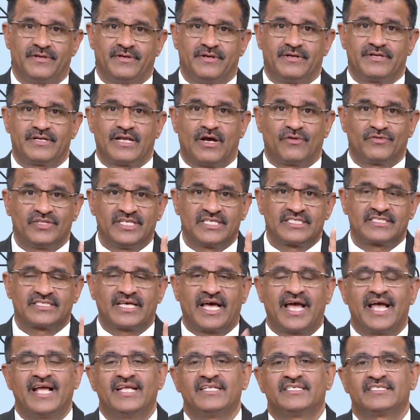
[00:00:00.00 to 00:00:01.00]
Now this
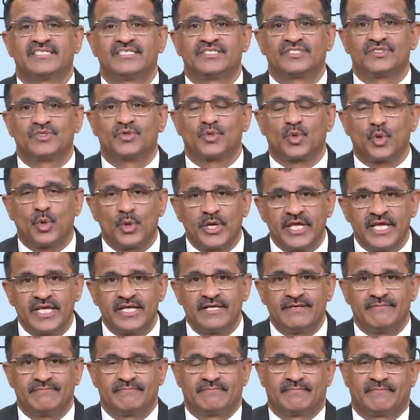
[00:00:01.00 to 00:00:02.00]
science is
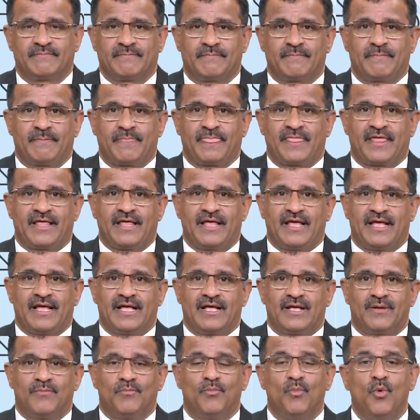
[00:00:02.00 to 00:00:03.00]
growing
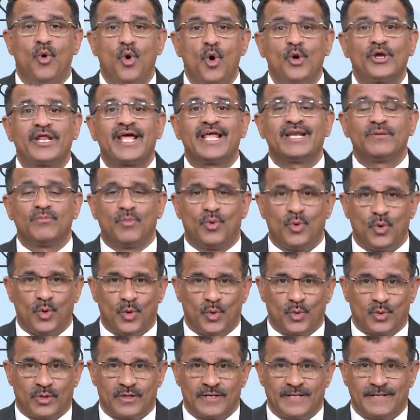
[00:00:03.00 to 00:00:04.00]
more and
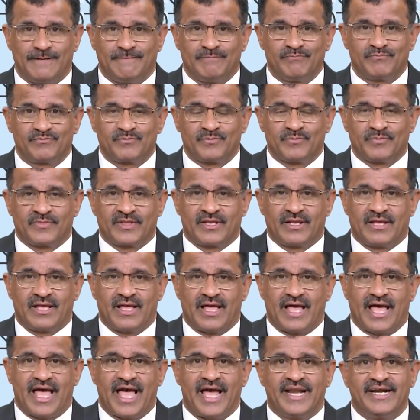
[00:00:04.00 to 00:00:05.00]
more,
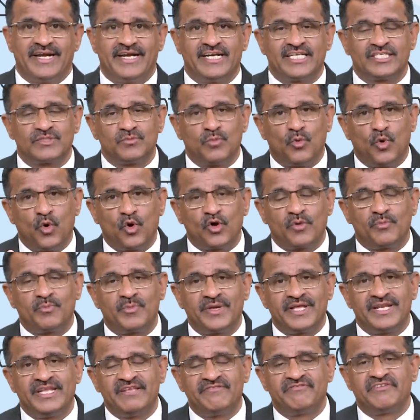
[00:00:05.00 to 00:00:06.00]
and it is more
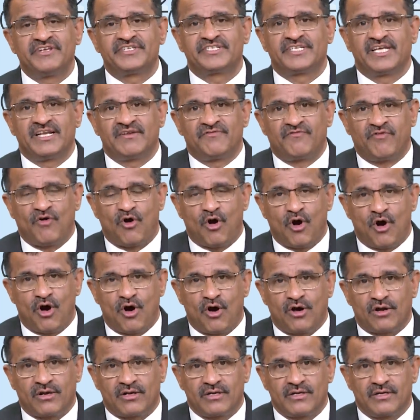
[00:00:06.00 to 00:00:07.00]
beneficial
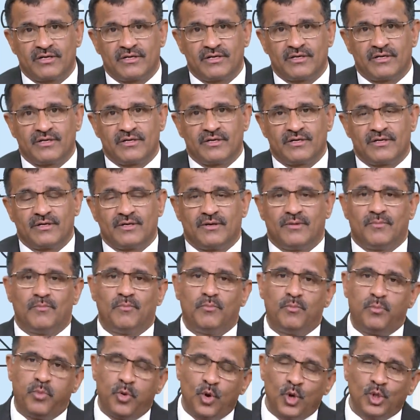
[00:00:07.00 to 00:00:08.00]
for
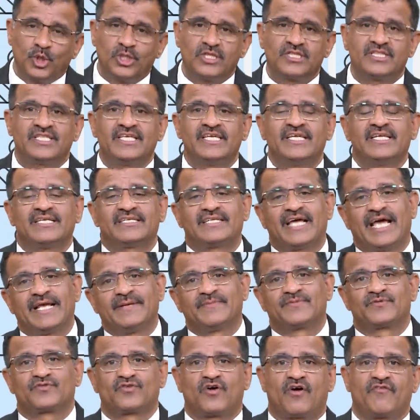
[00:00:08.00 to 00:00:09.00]
both the
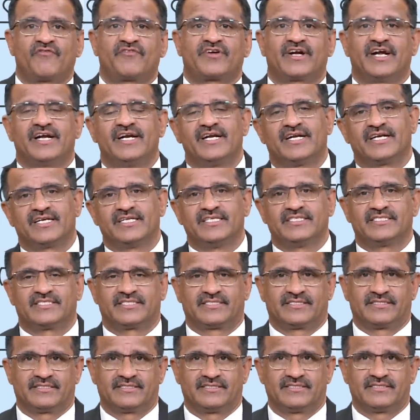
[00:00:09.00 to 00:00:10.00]
types of
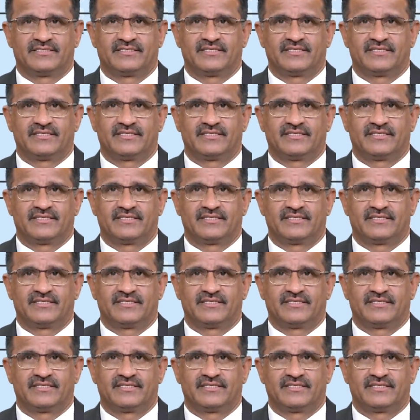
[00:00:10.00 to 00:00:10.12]
countries.